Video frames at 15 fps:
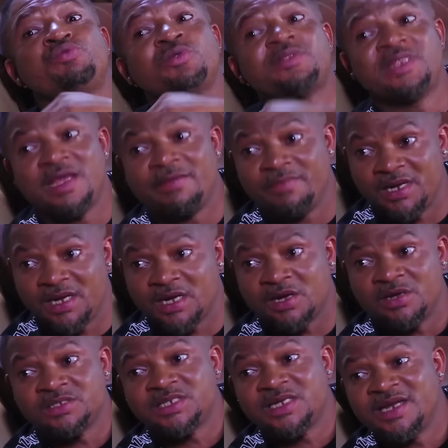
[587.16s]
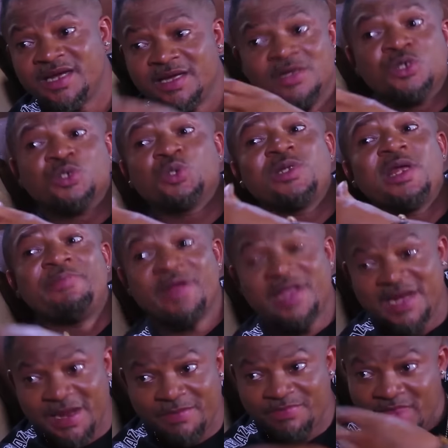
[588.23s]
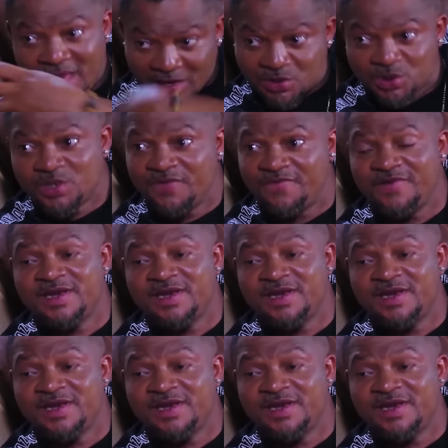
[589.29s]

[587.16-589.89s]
put them in a container. So they're bringing them down to the